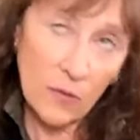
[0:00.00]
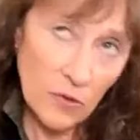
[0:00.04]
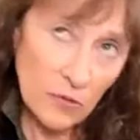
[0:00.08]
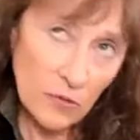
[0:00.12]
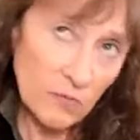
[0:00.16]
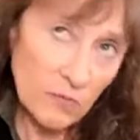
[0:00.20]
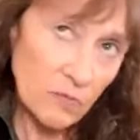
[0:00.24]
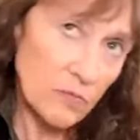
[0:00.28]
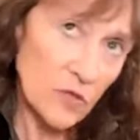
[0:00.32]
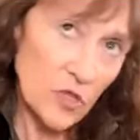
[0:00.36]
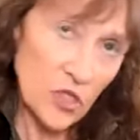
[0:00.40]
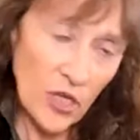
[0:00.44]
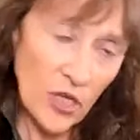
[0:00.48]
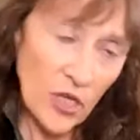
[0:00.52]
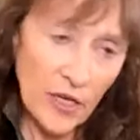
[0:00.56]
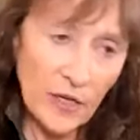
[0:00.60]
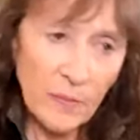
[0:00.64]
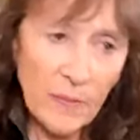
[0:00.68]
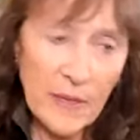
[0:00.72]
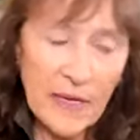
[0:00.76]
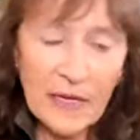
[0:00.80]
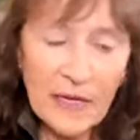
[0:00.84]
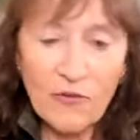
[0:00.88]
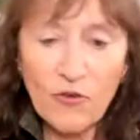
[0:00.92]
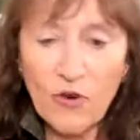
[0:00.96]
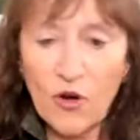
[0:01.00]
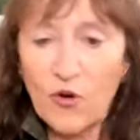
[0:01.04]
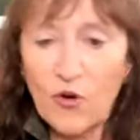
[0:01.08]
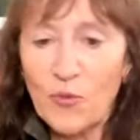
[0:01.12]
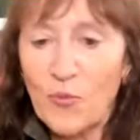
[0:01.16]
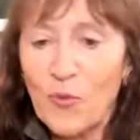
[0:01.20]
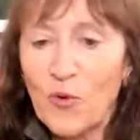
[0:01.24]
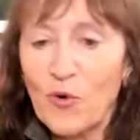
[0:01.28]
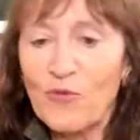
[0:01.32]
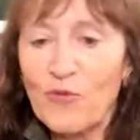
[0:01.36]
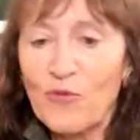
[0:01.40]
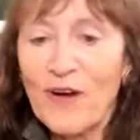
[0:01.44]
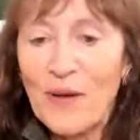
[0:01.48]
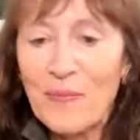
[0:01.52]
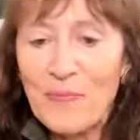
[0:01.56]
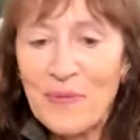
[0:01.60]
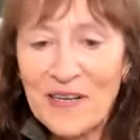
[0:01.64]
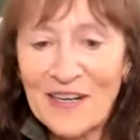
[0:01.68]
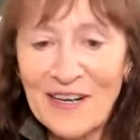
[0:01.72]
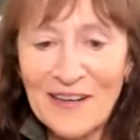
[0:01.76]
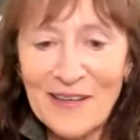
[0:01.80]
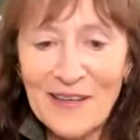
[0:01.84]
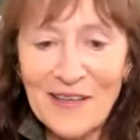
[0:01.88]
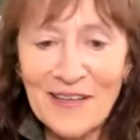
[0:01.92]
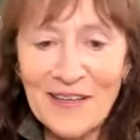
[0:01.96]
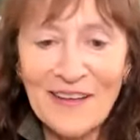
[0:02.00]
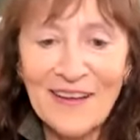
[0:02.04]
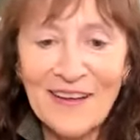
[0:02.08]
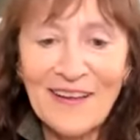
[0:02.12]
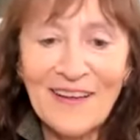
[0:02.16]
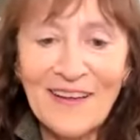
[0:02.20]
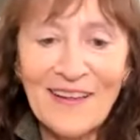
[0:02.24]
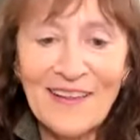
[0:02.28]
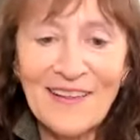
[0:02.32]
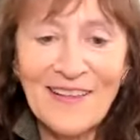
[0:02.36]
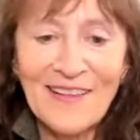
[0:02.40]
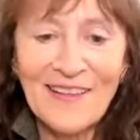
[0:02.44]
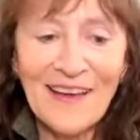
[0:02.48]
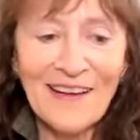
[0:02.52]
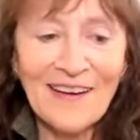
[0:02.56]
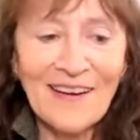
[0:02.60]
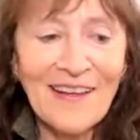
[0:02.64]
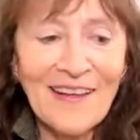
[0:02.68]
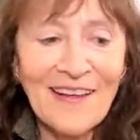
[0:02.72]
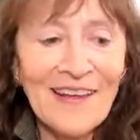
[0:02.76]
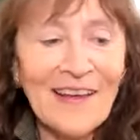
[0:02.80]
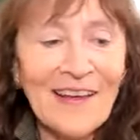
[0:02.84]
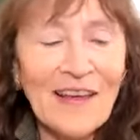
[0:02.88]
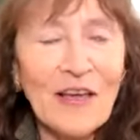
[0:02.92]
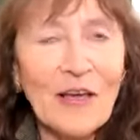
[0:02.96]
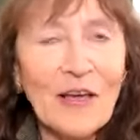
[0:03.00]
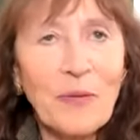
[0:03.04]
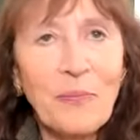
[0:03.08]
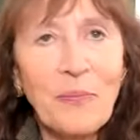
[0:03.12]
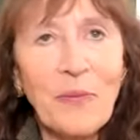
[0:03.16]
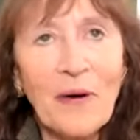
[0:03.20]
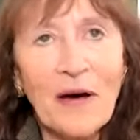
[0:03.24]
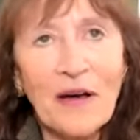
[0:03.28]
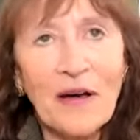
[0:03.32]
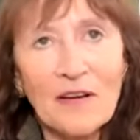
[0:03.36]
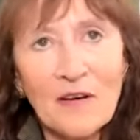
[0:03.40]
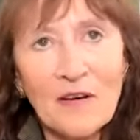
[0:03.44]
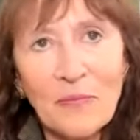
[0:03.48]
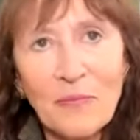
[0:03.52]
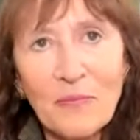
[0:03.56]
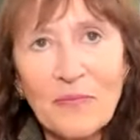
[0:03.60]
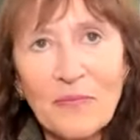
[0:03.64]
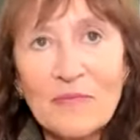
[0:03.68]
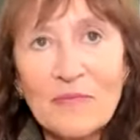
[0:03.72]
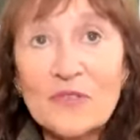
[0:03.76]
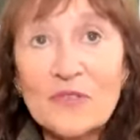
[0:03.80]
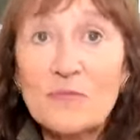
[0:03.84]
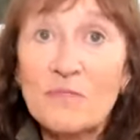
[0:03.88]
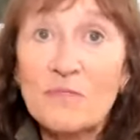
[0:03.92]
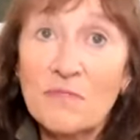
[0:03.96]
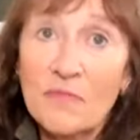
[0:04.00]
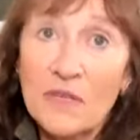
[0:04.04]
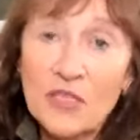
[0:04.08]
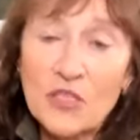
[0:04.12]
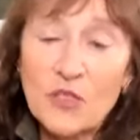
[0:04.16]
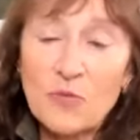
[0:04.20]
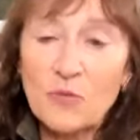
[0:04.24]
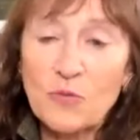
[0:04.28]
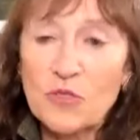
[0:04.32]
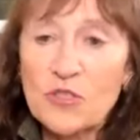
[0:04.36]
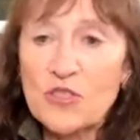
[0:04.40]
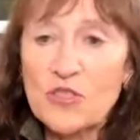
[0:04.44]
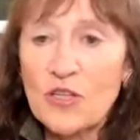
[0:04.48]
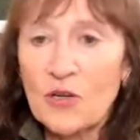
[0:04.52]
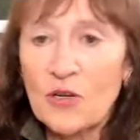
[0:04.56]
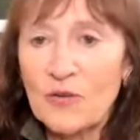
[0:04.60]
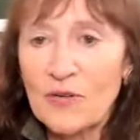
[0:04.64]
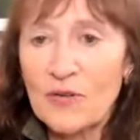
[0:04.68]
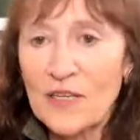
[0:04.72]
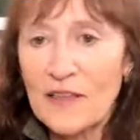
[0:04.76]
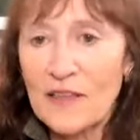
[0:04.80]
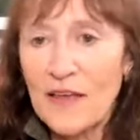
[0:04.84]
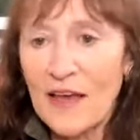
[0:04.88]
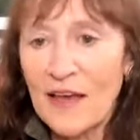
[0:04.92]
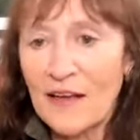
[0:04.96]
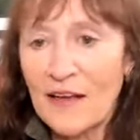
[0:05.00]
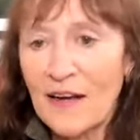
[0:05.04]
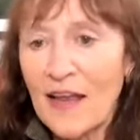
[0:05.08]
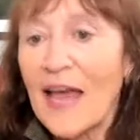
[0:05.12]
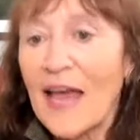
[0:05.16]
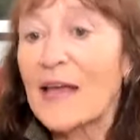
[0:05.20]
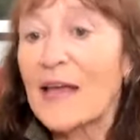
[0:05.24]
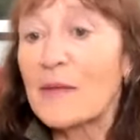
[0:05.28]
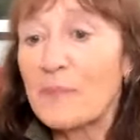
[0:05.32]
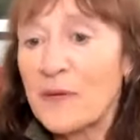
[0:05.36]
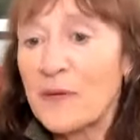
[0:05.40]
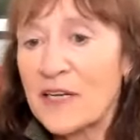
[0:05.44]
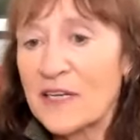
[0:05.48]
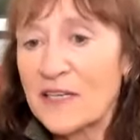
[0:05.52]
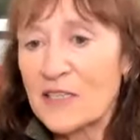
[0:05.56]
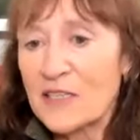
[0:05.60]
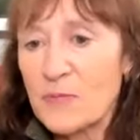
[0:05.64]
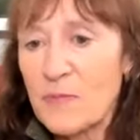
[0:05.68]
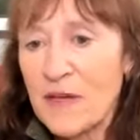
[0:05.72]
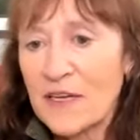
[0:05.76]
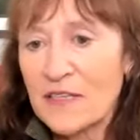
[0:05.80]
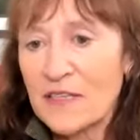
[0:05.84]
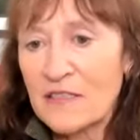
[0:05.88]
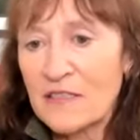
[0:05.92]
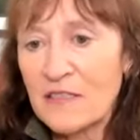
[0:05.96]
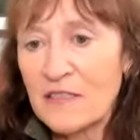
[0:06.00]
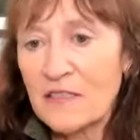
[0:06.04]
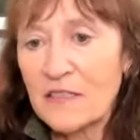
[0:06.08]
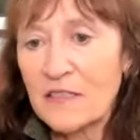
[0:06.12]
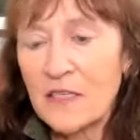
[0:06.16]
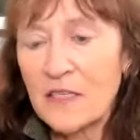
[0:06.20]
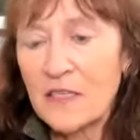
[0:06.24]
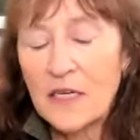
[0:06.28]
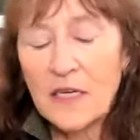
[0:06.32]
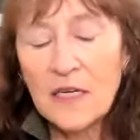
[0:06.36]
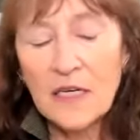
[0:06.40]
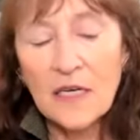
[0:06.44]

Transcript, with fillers: Well, China may grow more rapidly than here, but much more slowly than had been expected.